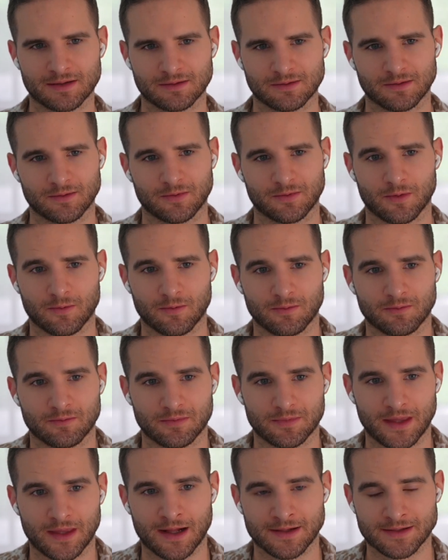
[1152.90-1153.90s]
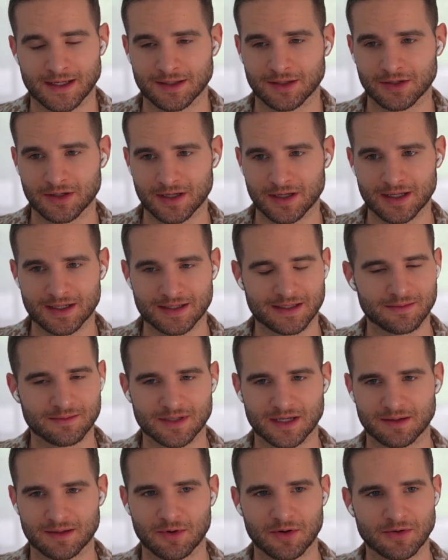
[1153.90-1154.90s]
from the outside looking in, it seems
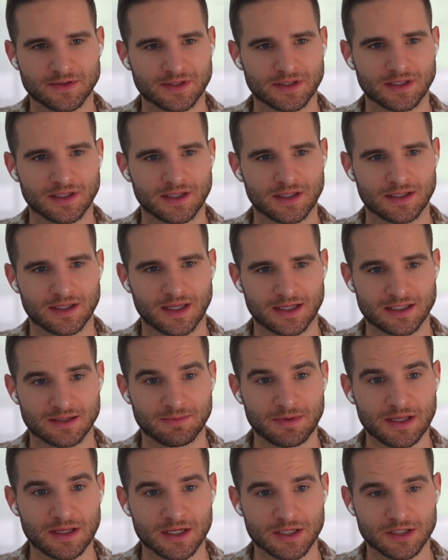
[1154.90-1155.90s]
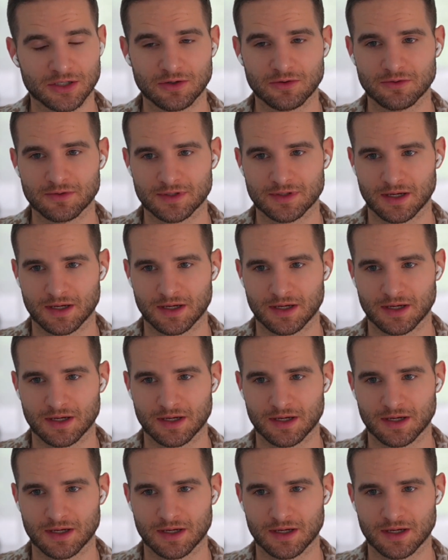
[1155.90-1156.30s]
like mostly like speed issues,